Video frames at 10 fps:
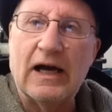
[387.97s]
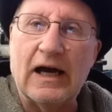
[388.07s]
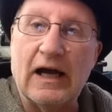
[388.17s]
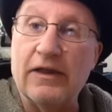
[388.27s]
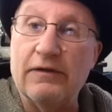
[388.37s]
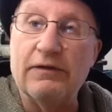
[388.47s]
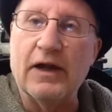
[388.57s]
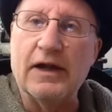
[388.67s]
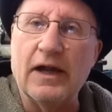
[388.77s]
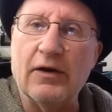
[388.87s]
The
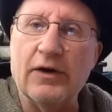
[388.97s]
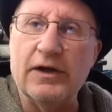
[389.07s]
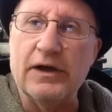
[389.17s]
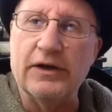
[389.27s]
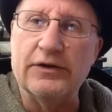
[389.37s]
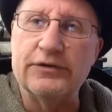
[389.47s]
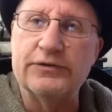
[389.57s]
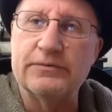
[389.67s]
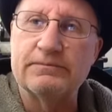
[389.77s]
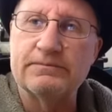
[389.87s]
veterinary
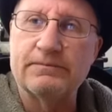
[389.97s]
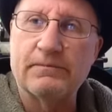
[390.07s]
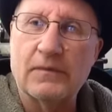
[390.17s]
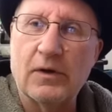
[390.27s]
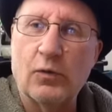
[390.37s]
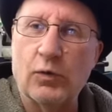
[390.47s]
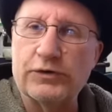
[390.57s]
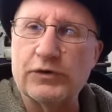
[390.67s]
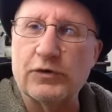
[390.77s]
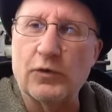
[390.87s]
is,
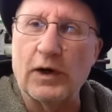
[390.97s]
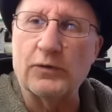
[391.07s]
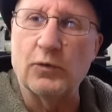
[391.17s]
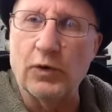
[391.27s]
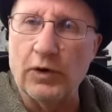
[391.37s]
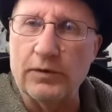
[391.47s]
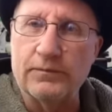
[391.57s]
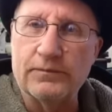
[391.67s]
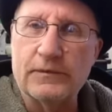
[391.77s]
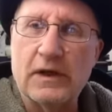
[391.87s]
what's the correct word?
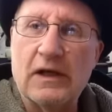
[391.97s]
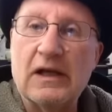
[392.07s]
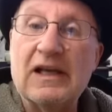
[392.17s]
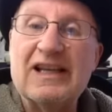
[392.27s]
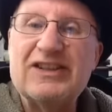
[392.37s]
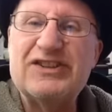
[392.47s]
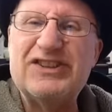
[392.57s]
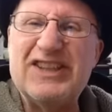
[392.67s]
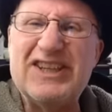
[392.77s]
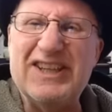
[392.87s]

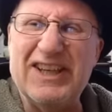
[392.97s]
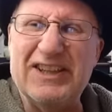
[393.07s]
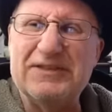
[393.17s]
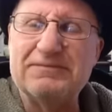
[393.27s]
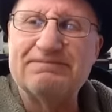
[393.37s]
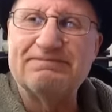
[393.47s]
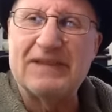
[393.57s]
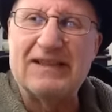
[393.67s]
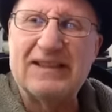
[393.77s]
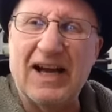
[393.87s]
Seedy.
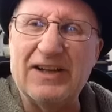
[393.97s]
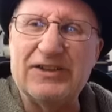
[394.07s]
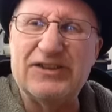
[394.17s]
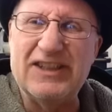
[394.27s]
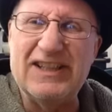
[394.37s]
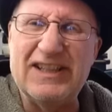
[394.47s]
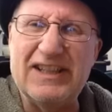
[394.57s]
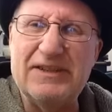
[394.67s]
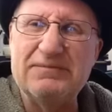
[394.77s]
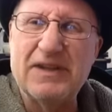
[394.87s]
It's kind of
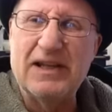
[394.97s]
seedy.